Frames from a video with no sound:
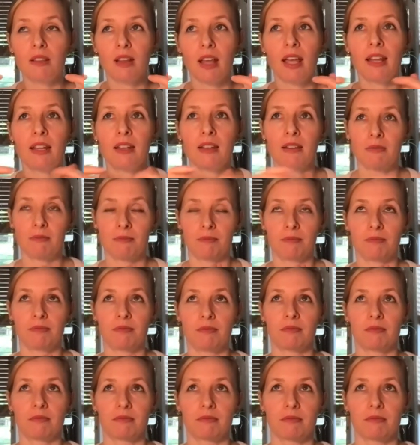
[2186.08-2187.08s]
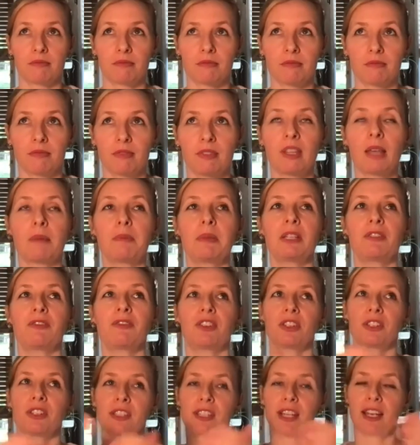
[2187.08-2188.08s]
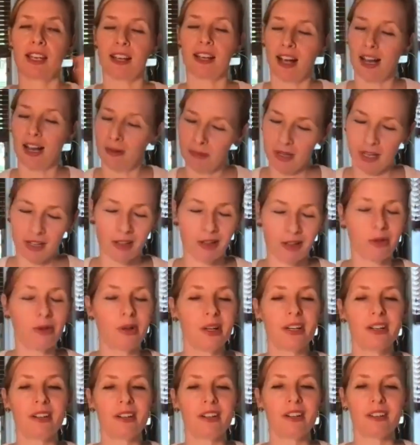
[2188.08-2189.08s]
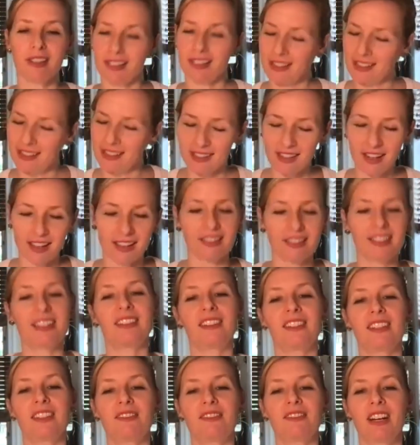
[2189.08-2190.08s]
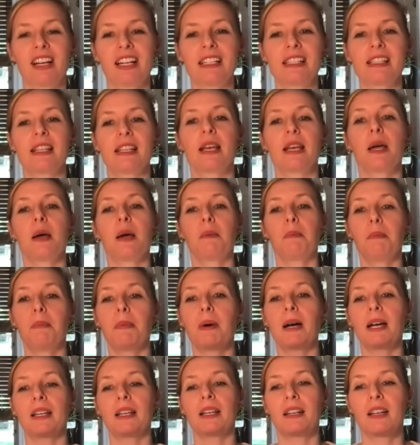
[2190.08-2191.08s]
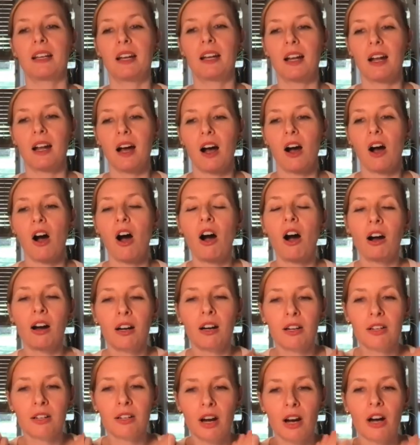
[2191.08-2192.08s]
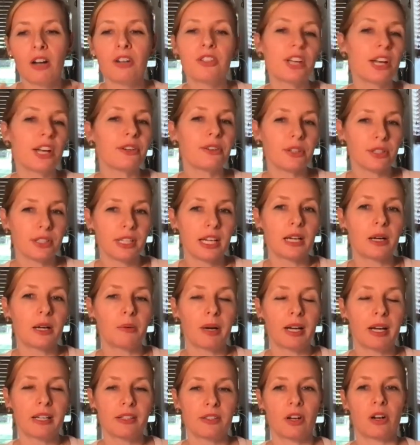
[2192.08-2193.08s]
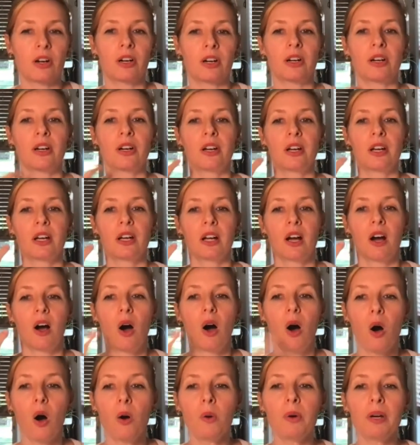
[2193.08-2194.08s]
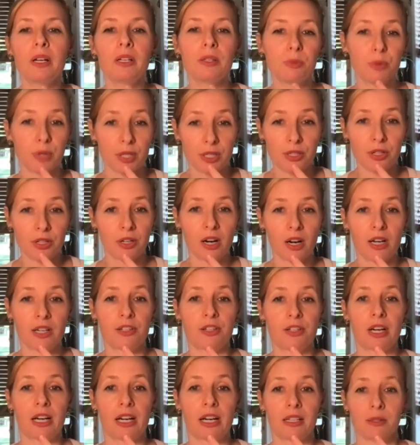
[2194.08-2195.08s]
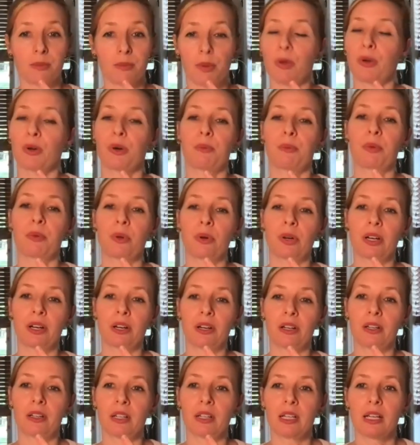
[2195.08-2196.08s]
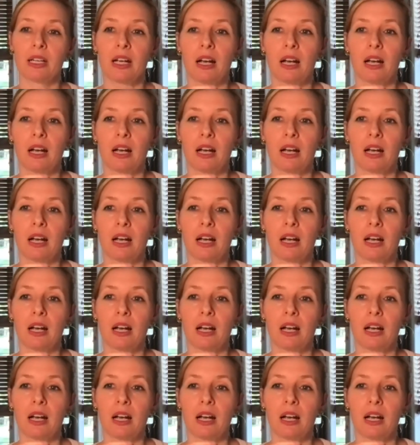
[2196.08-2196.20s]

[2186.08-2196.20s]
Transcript: and let me first say i'm not a lawyer this is not legal advice but our our general takeaways are always read your contracts with your employer